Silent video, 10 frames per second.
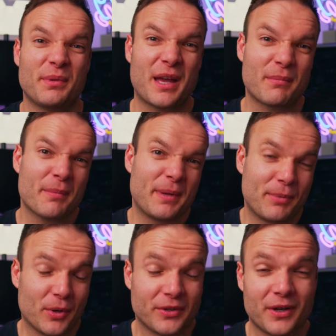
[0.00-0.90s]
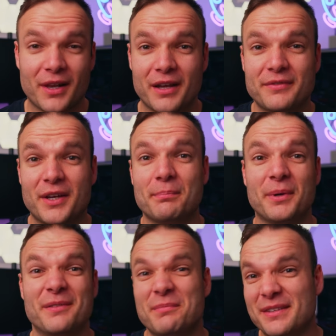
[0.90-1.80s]
But that might be beyond our lifetime,
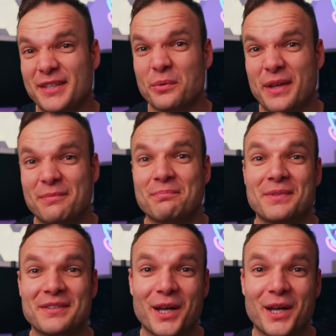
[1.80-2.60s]
but until then, this